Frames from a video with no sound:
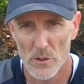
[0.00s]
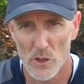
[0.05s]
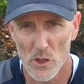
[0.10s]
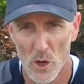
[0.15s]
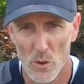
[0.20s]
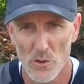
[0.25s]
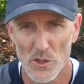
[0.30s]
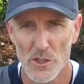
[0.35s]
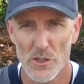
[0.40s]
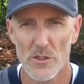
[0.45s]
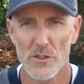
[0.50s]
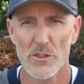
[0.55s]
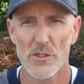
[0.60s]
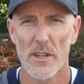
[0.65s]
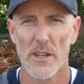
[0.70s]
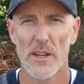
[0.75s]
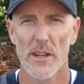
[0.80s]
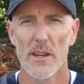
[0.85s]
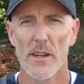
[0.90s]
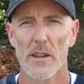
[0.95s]
coaches,
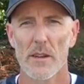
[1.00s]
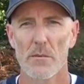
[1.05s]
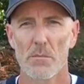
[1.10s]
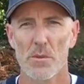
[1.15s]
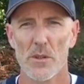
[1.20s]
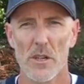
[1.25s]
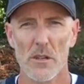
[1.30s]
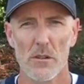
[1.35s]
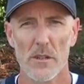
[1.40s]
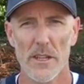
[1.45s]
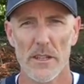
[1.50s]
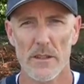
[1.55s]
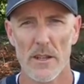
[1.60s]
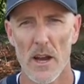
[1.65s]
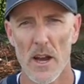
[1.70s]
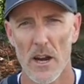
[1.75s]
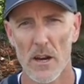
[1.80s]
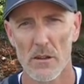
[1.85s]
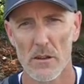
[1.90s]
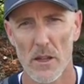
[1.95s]
and particularly at the
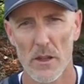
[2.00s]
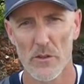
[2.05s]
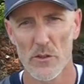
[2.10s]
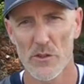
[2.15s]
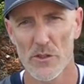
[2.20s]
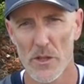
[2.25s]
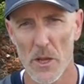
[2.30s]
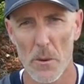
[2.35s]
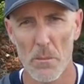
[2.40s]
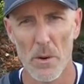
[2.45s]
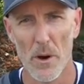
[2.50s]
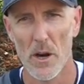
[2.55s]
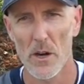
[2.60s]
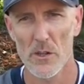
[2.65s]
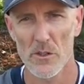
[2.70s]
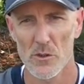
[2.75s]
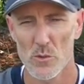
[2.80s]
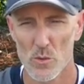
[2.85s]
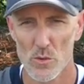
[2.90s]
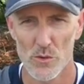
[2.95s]
higher levels, the
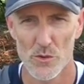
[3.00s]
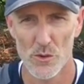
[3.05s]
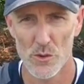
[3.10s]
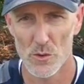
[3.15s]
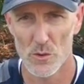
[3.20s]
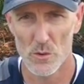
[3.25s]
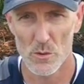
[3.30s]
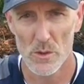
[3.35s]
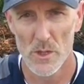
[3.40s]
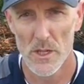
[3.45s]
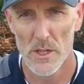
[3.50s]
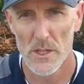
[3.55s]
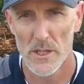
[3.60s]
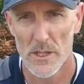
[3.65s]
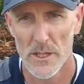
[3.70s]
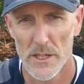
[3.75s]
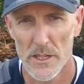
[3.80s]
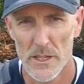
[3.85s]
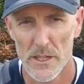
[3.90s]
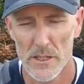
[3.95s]
umpires will do
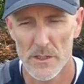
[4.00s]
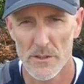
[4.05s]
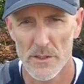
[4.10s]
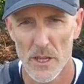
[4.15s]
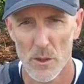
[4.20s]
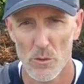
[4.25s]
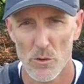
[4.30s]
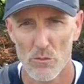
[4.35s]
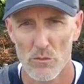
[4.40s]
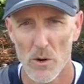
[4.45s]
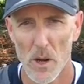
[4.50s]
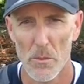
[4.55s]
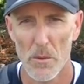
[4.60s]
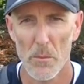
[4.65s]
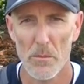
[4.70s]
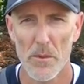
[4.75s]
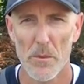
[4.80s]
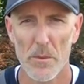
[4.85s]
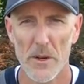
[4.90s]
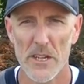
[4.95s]
is they will rub
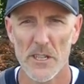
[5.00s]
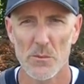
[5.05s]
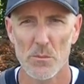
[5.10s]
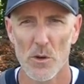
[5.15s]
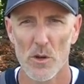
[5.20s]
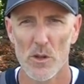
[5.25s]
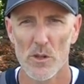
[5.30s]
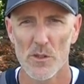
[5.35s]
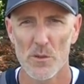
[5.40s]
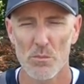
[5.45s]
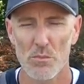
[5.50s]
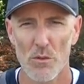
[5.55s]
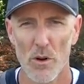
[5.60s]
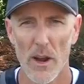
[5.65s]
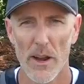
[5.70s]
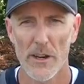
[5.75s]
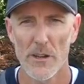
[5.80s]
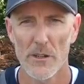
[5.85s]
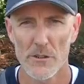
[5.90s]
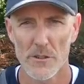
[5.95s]
up the baseballs
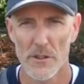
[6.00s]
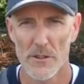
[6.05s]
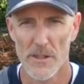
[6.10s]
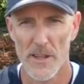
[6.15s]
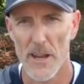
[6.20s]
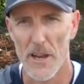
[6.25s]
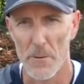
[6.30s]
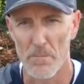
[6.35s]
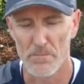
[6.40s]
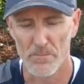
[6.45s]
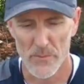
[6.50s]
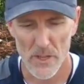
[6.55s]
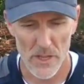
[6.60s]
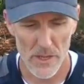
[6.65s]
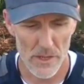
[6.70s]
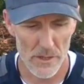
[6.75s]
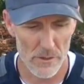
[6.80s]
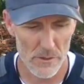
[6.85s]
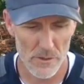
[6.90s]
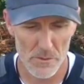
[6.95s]
prior to the game.
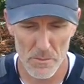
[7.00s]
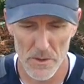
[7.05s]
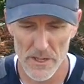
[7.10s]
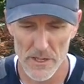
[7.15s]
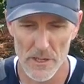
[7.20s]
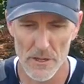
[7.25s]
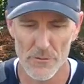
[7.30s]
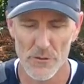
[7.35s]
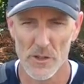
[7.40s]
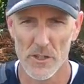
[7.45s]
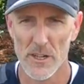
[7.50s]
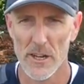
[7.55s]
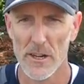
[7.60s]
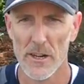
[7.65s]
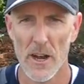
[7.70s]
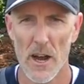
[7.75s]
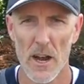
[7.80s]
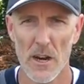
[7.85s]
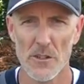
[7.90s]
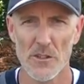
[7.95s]
And there's many different
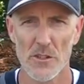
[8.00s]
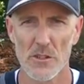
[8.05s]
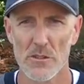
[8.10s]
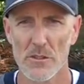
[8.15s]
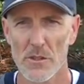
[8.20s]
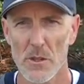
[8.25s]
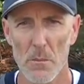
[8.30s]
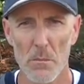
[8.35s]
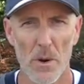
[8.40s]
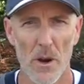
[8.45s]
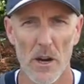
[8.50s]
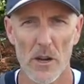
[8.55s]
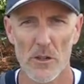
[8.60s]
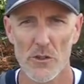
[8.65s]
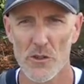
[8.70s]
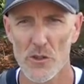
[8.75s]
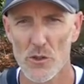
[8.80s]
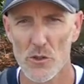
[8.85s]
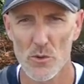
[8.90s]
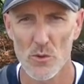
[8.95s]
concoctions
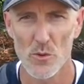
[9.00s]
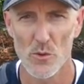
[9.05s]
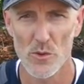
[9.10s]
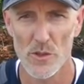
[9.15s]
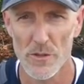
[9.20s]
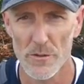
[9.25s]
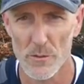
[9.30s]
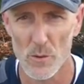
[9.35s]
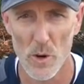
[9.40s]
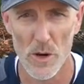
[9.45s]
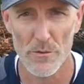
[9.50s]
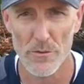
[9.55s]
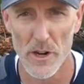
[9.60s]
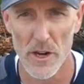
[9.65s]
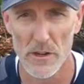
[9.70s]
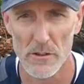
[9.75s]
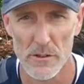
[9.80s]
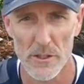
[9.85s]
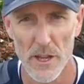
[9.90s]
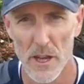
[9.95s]
umpires use, and quite
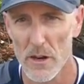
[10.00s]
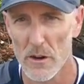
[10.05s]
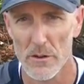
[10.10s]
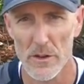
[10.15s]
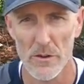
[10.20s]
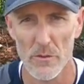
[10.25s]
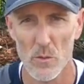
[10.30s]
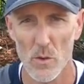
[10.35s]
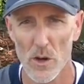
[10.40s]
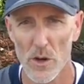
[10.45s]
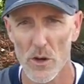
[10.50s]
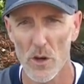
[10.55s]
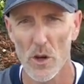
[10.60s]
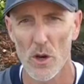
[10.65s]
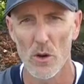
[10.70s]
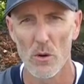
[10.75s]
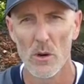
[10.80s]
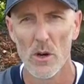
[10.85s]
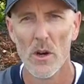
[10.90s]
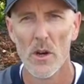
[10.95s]
frankly, I don't even want to
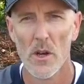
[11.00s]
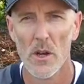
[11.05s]
know